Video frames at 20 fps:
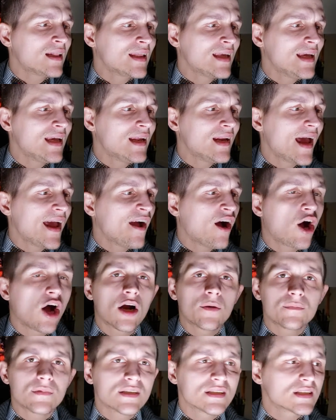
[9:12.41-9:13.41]
lead a
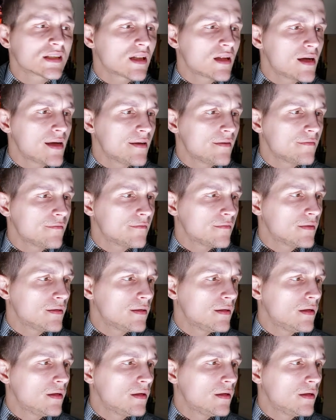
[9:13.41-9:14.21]
harmless life,